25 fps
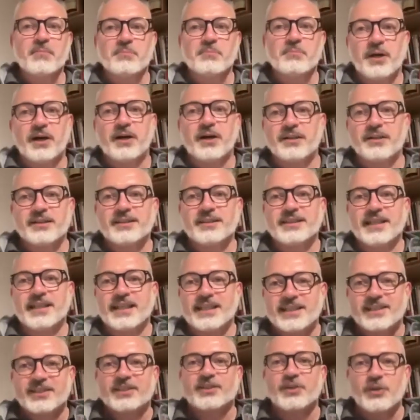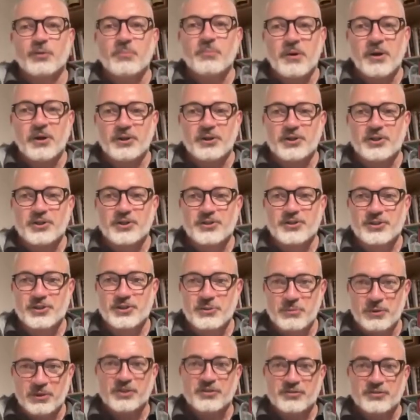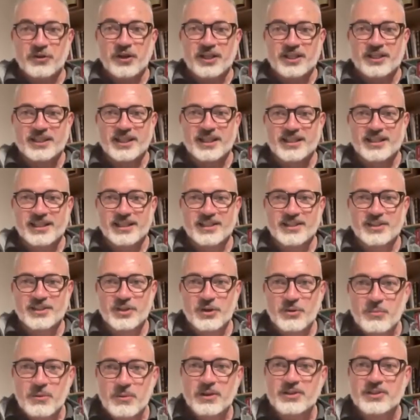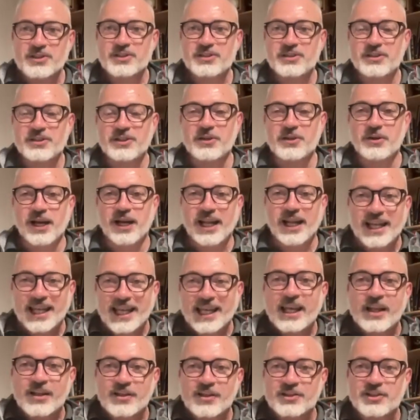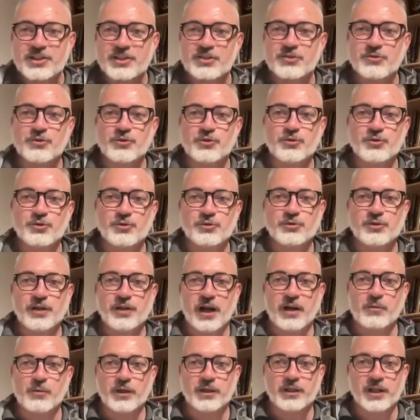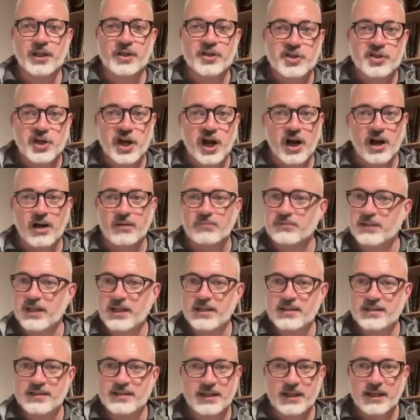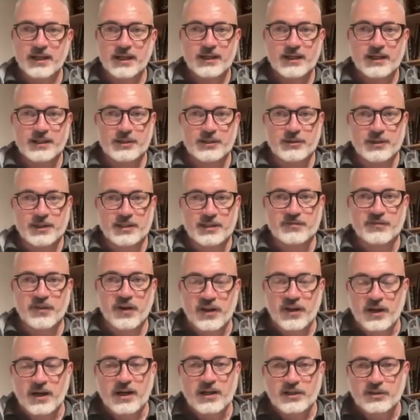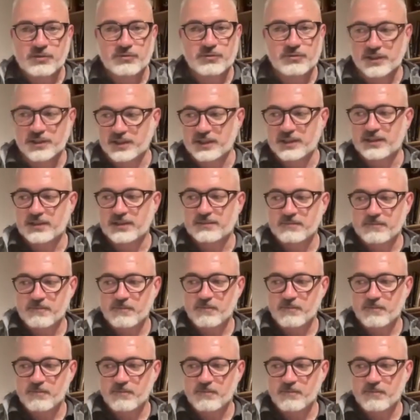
but there's so much freshness and so much elegance to that wine, and charm, that it's very hard to resist.